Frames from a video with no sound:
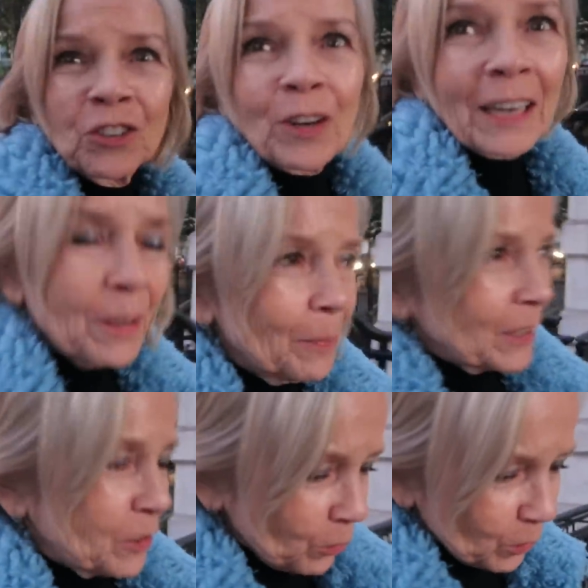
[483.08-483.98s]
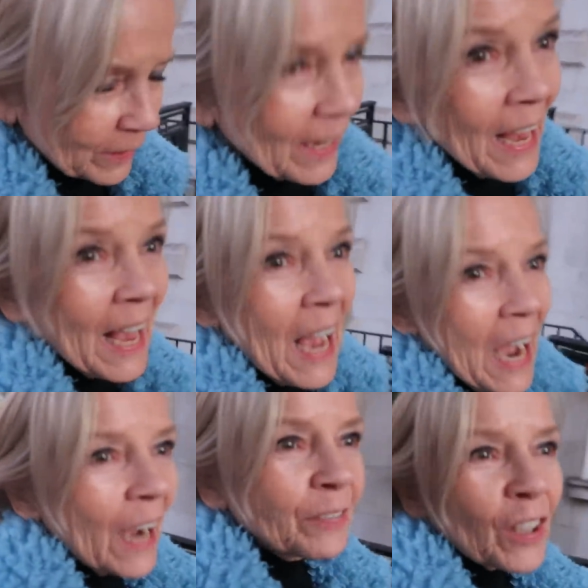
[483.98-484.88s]
distracted by dogs.
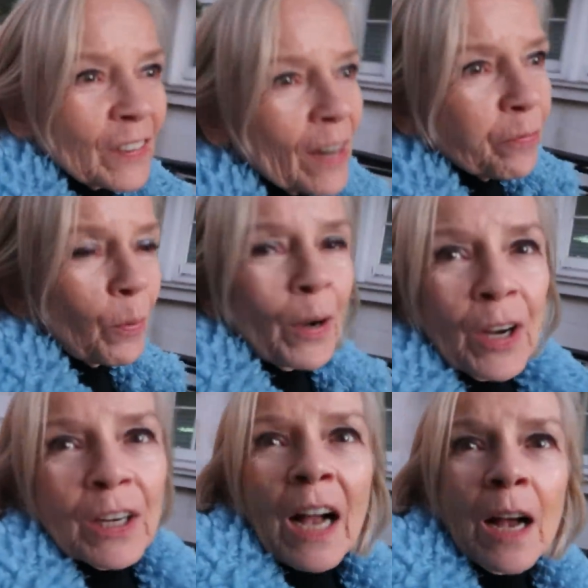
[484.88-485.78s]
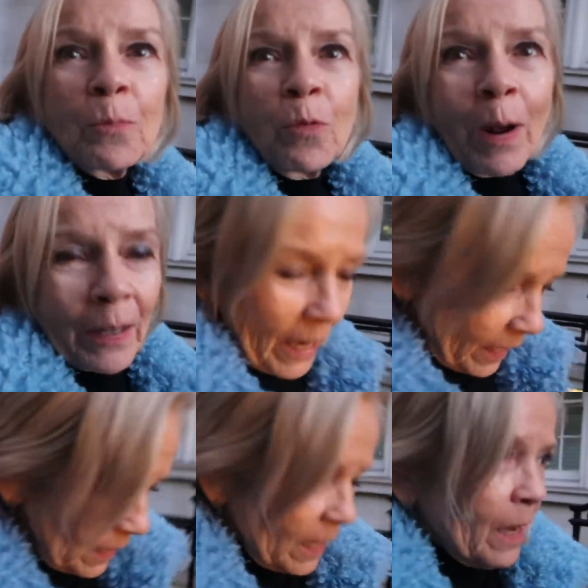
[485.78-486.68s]
I've just left work. I'm
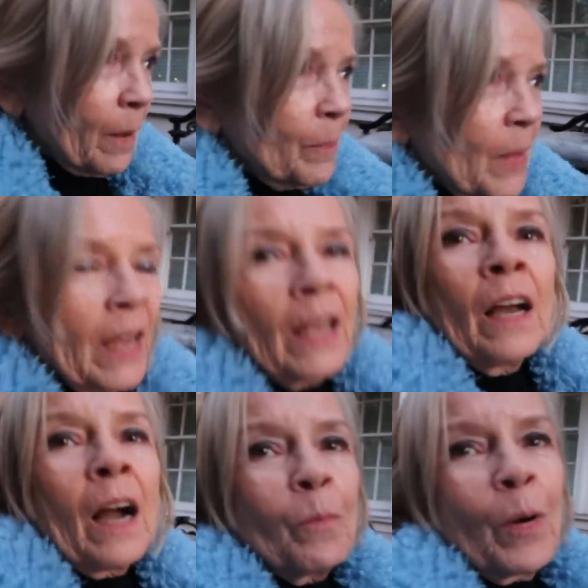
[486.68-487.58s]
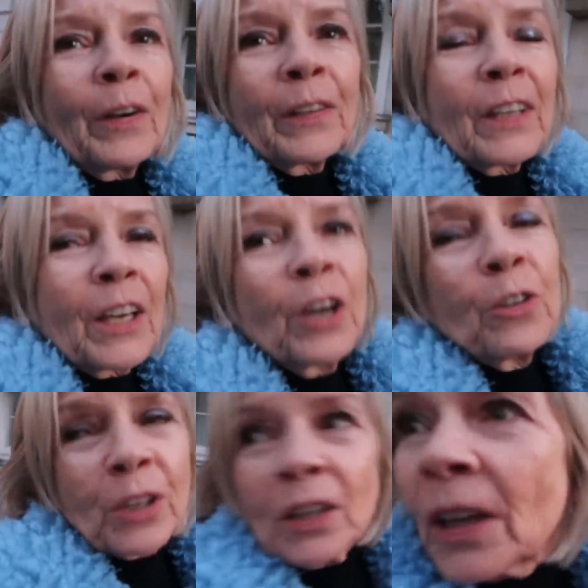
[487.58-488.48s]
running. I'm wearing the
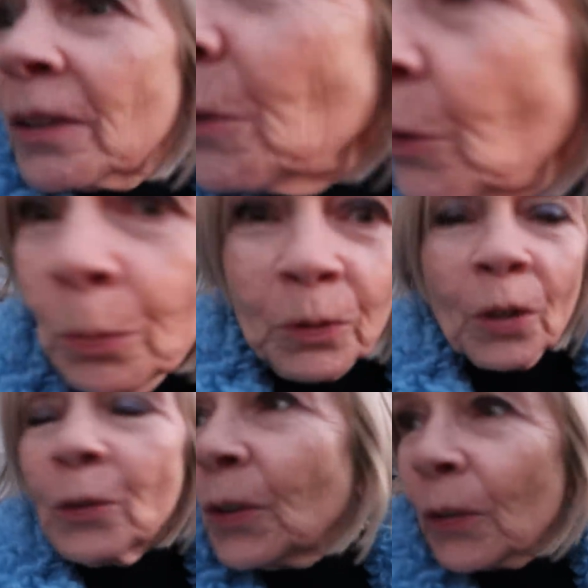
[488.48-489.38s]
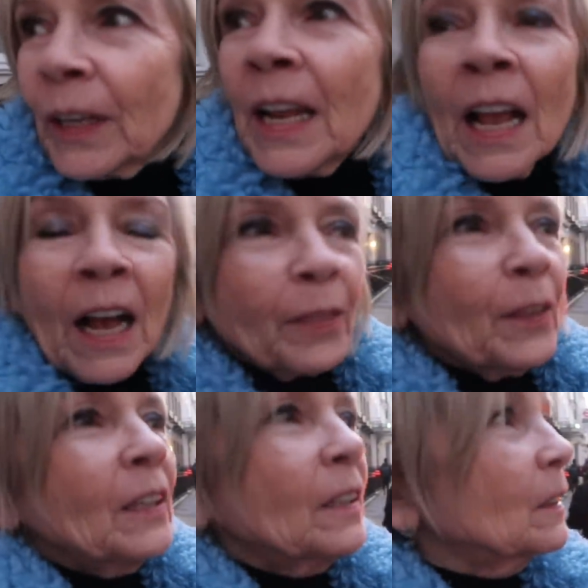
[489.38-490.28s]
coat. Oh, so sorry. I
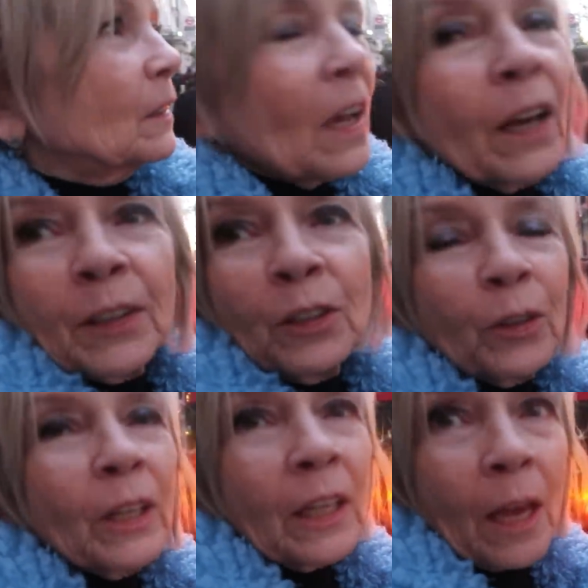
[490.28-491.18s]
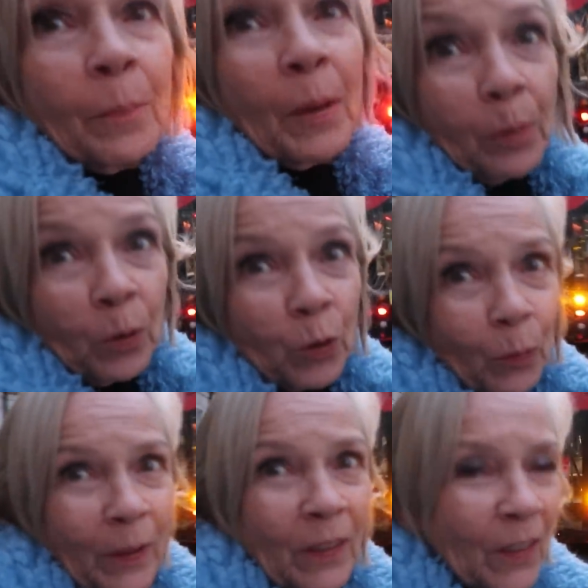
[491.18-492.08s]
think you're going to get a bit
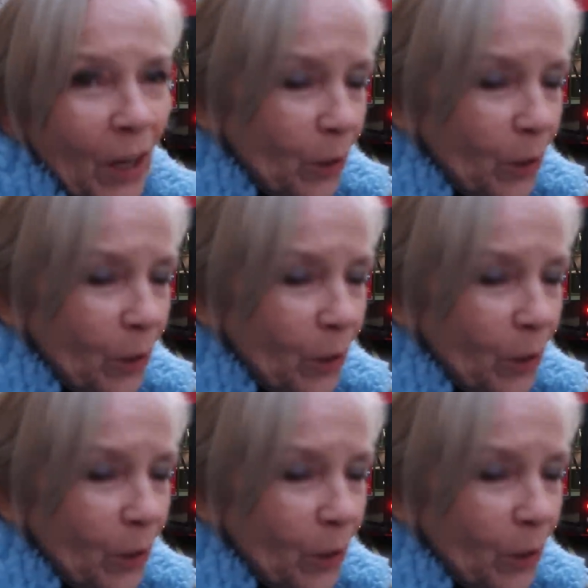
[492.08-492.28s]
bored with this